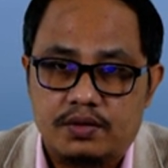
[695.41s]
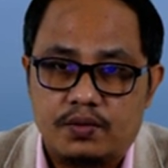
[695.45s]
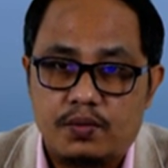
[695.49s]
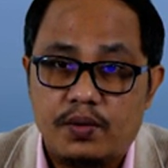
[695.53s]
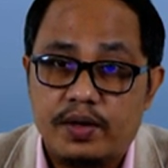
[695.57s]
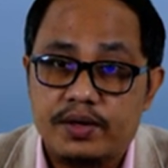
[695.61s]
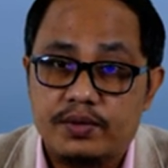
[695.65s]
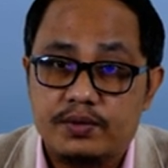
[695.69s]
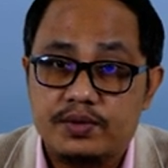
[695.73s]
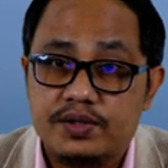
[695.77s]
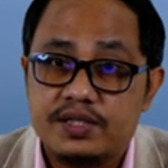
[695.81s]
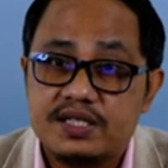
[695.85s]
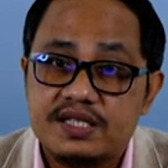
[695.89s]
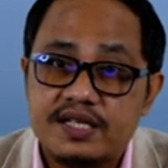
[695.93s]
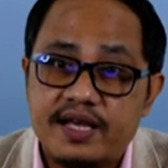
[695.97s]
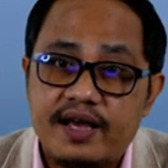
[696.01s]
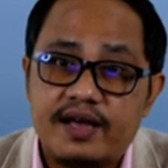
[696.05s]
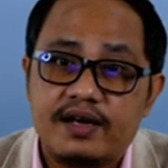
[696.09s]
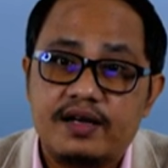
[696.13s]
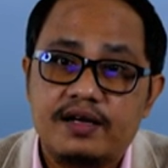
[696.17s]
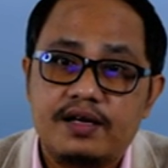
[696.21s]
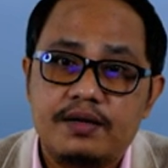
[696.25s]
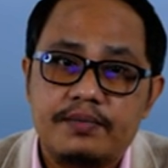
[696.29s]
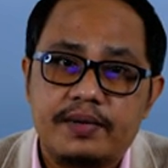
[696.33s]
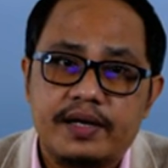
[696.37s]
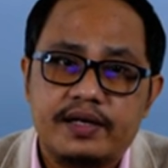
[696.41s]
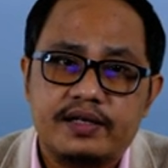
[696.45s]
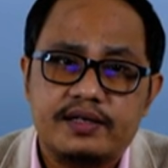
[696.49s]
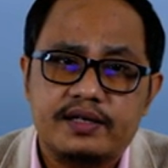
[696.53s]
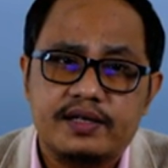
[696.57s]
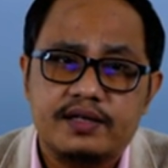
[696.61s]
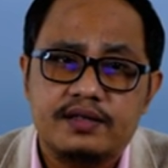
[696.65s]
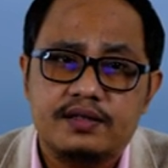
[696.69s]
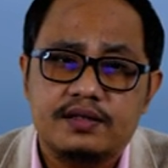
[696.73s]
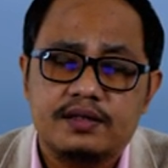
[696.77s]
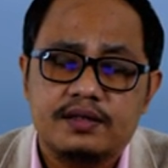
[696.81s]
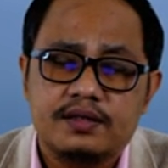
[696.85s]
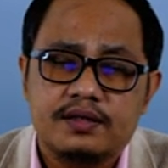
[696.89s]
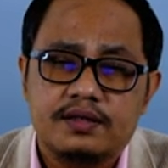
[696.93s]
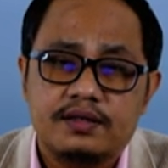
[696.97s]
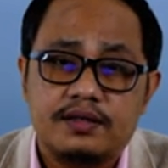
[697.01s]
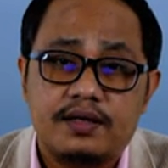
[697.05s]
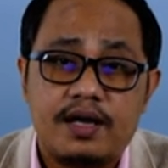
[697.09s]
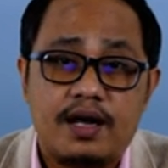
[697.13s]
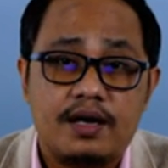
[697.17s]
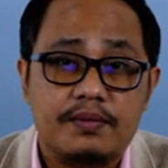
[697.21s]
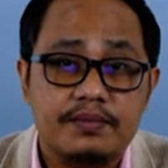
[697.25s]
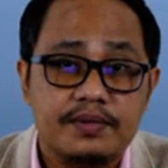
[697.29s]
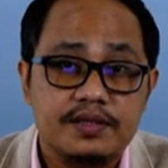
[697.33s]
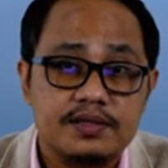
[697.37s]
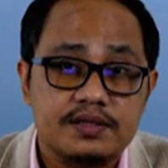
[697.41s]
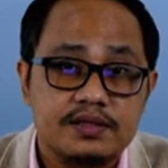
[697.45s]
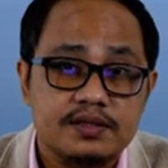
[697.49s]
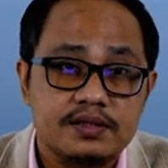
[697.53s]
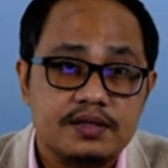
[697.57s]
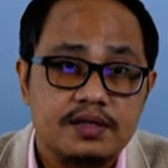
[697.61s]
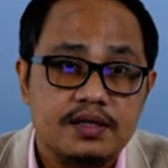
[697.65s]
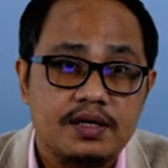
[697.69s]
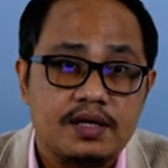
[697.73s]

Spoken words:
When we say unlimited, that means